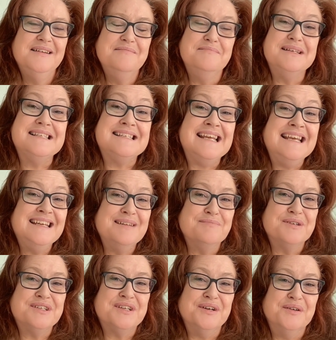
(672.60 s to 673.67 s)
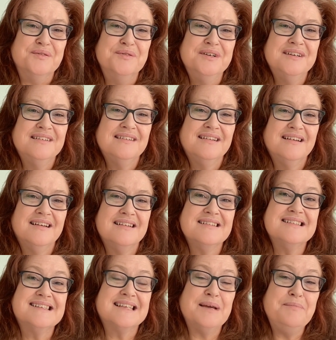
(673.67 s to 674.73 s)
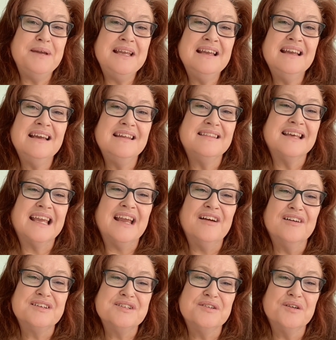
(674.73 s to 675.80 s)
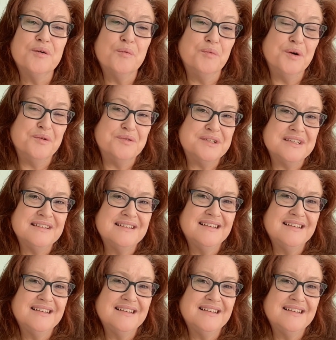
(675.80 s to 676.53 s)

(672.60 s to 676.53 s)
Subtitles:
Mistake number 2, skipping the character wound.